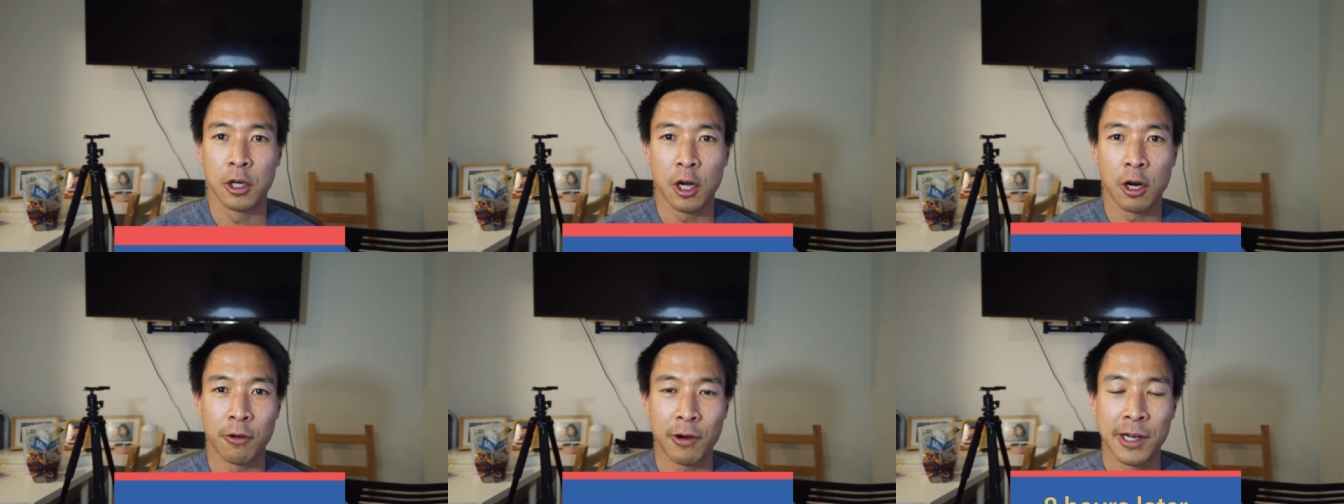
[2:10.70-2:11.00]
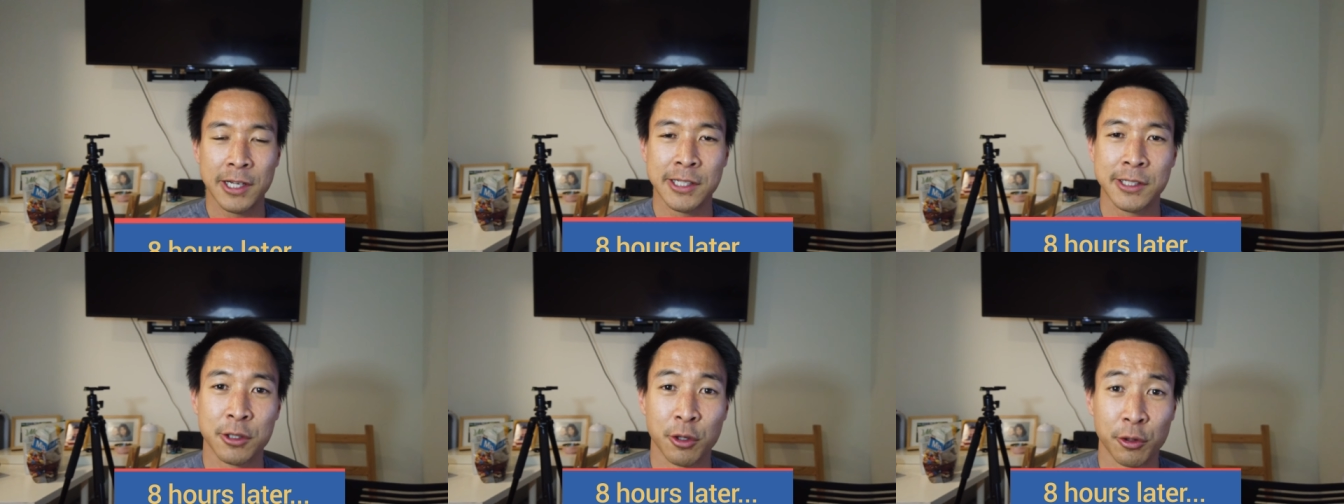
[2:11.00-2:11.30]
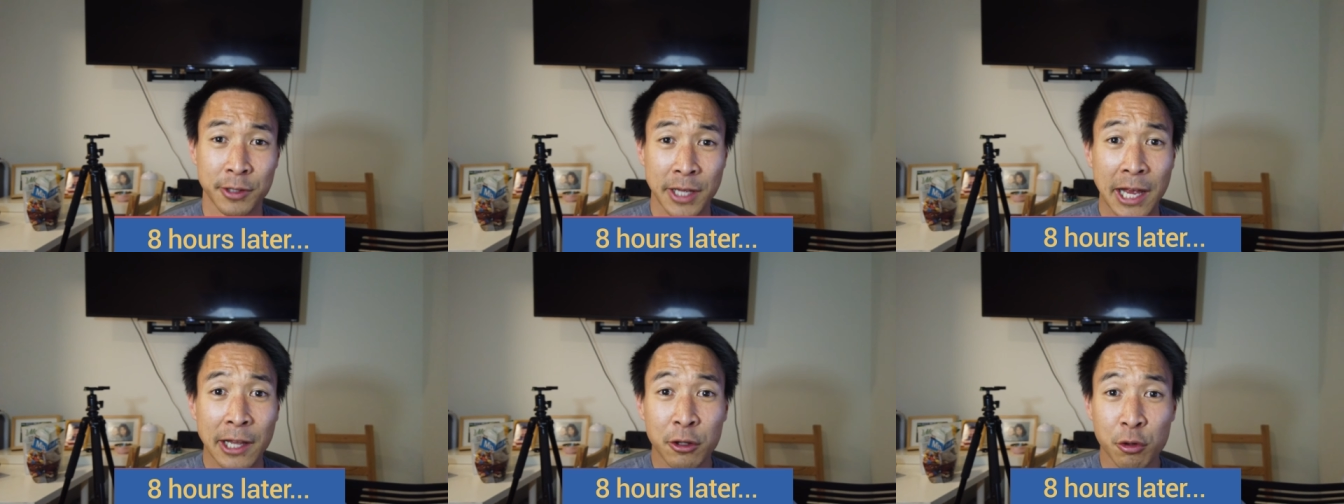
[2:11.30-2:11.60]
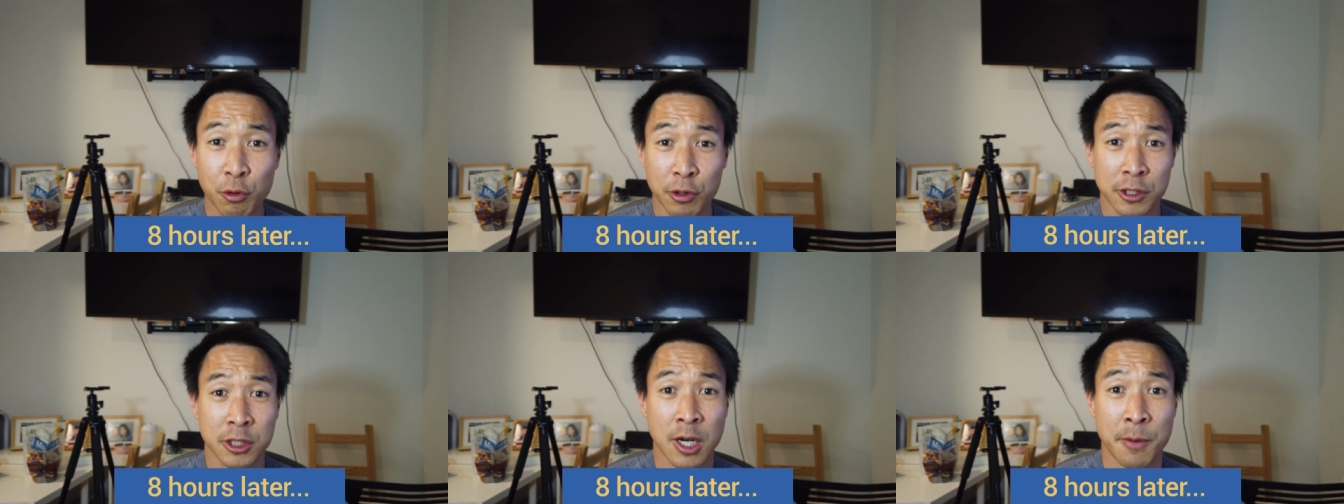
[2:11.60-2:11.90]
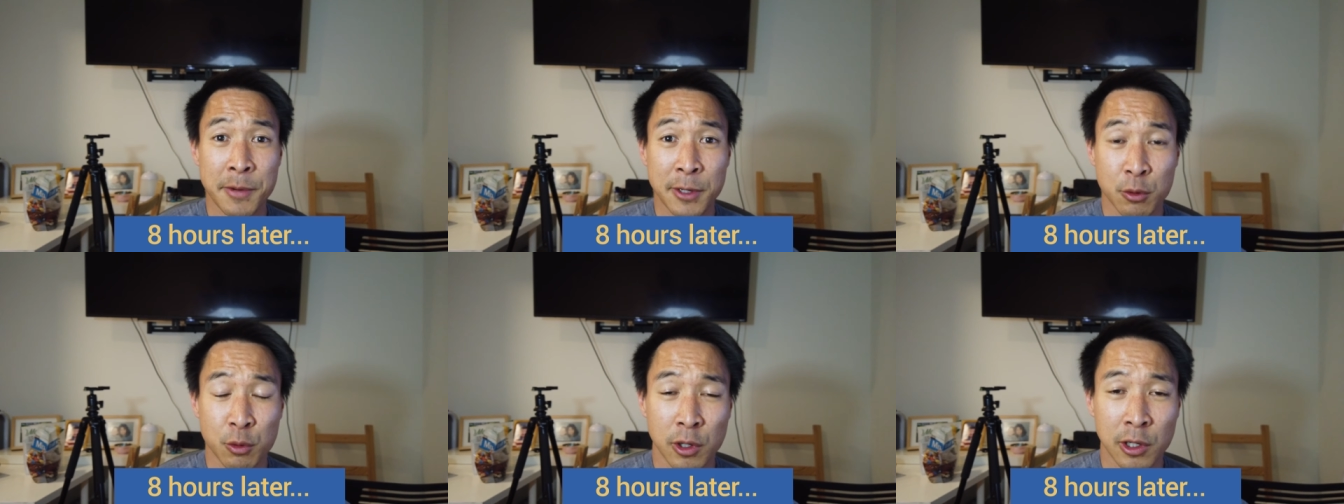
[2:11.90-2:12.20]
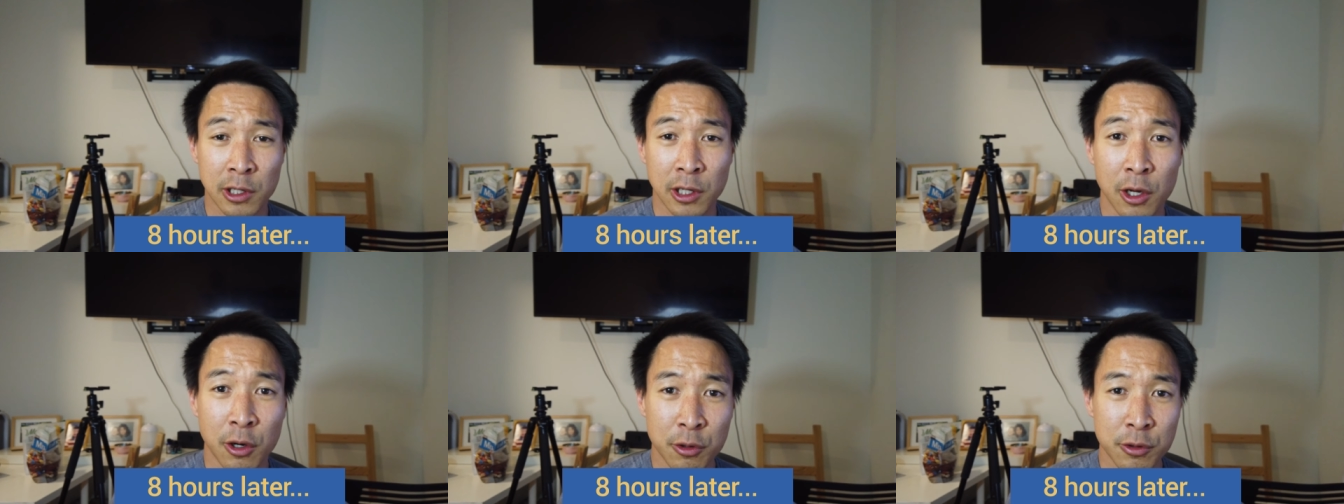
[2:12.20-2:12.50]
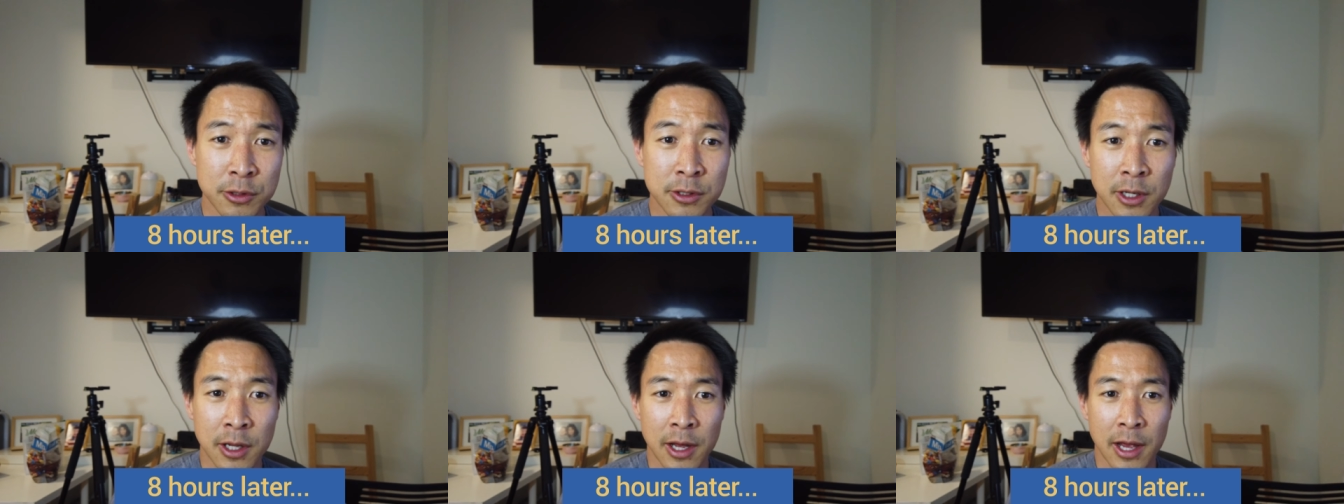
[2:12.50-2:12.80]
All right, so day two is coming to a
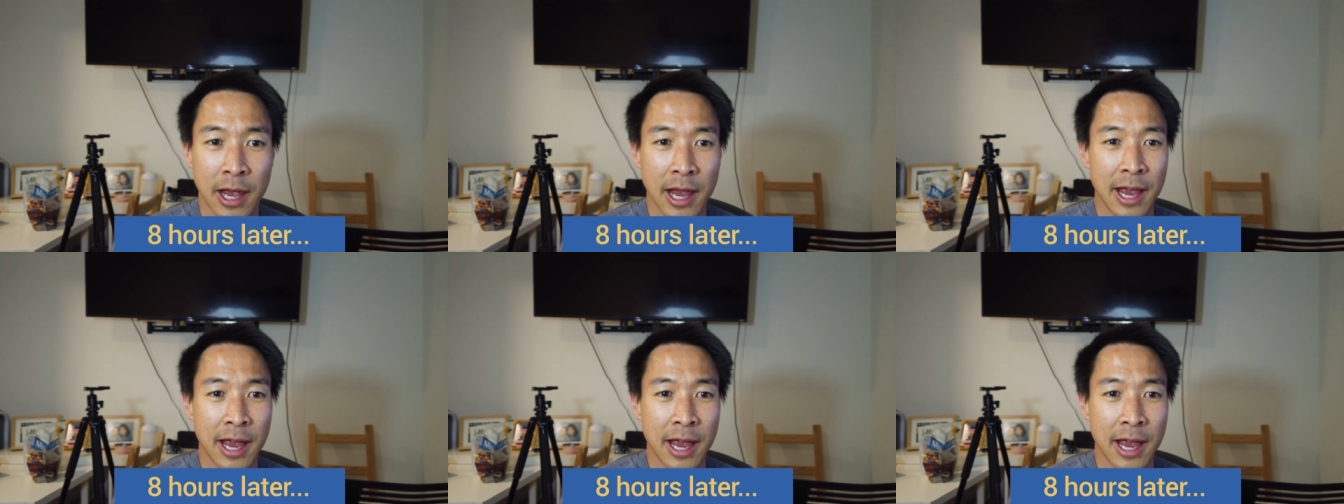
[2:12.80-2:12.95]
close,